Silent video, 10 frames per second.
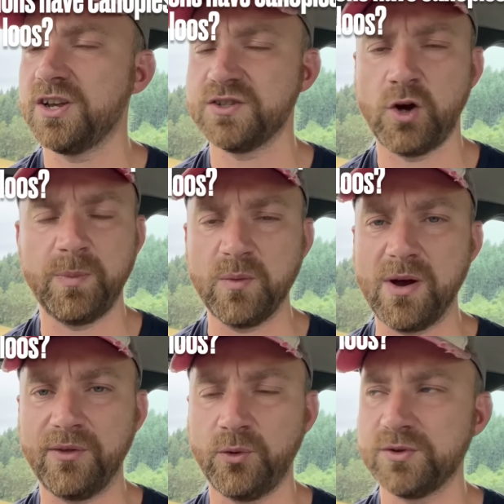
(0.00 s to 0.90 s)
has not been
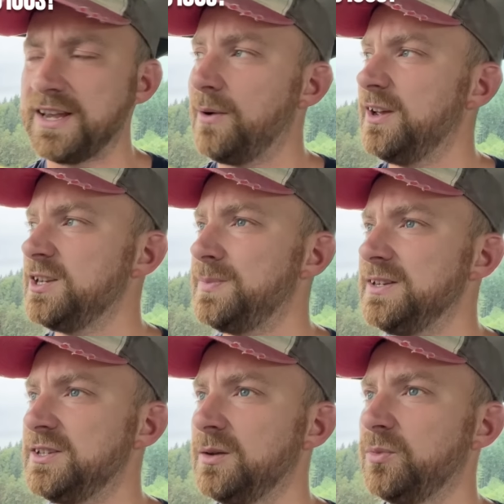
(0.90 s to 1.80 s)
well thought out. It has been
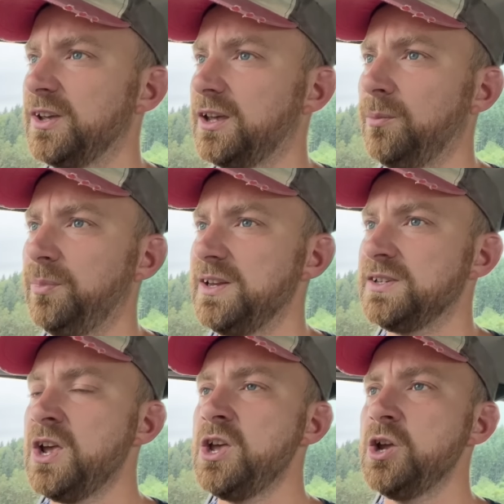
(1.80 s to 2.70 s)
done by companies
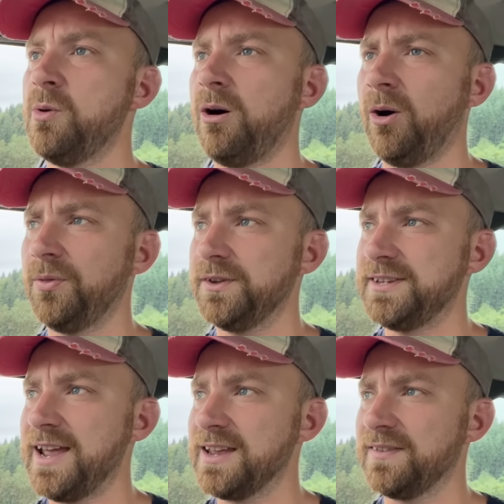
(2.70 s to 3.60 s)
who are on the
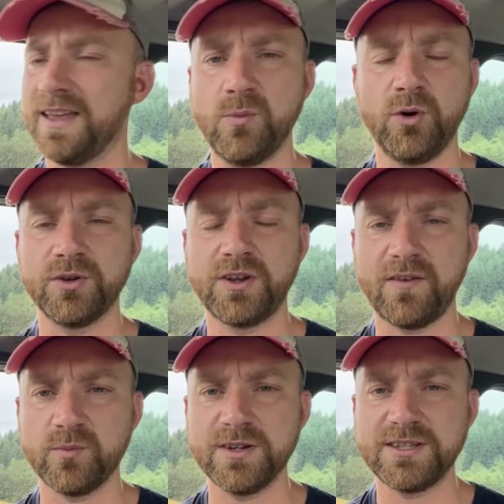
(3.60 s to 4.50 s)
take. They want
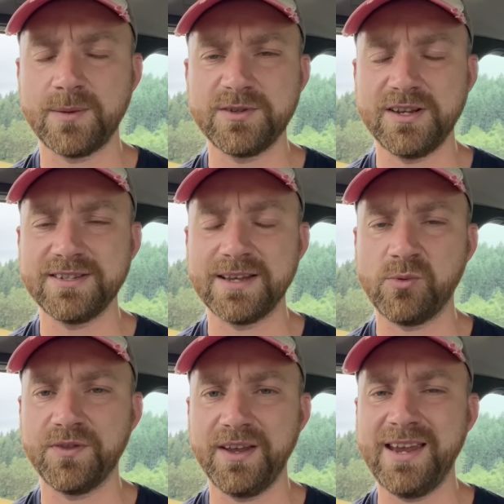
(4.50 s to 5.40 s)
government subsidies, they
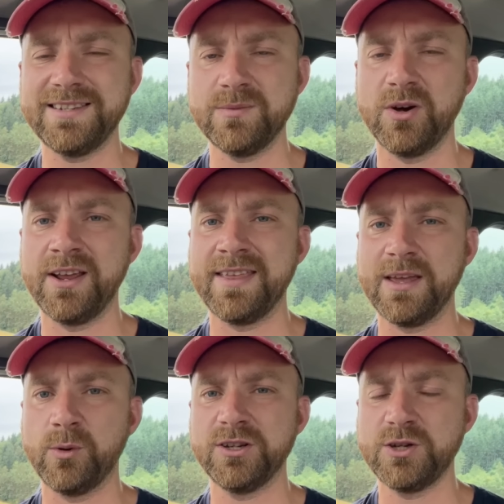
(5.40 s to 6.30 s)
want the easy money, and they
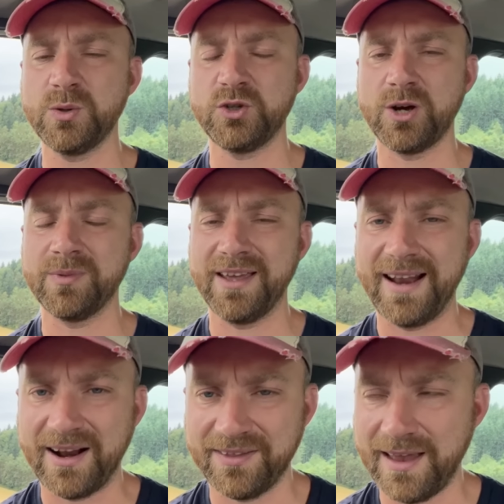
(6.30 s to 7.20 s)
want to do the job and get
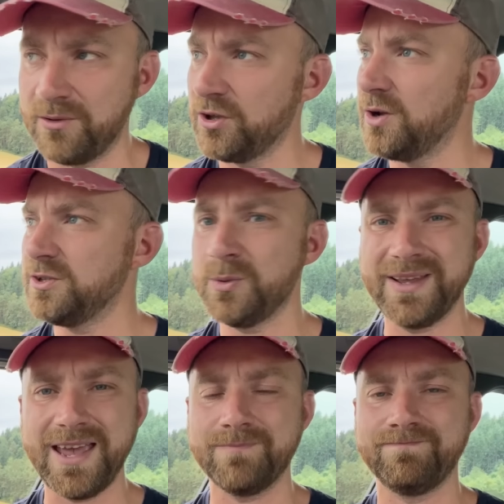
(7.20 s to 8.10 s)
out of there and go do it
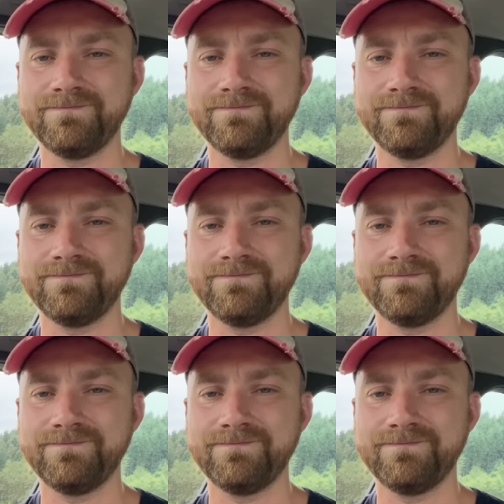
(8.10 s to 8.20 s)
again.